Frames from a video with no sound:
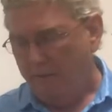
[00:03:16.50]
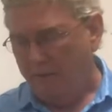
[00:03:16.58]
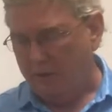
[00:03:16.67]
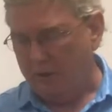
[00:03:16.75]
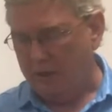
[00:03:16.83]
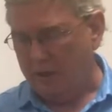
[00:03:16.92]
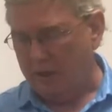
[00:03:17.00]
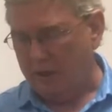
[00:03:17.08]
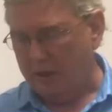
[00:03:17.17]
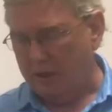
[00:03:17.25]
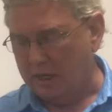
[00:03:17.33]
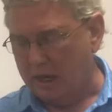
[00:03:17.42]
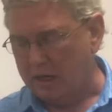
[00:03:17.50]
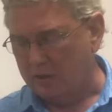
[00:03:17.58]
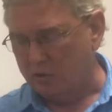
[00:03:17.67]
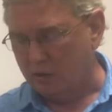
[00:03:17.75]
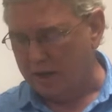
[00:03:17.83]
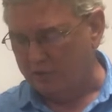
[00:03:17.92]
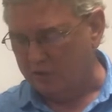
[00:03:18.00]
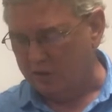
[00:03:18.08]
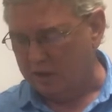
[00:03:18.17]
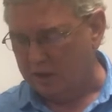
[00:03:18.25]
the contrasting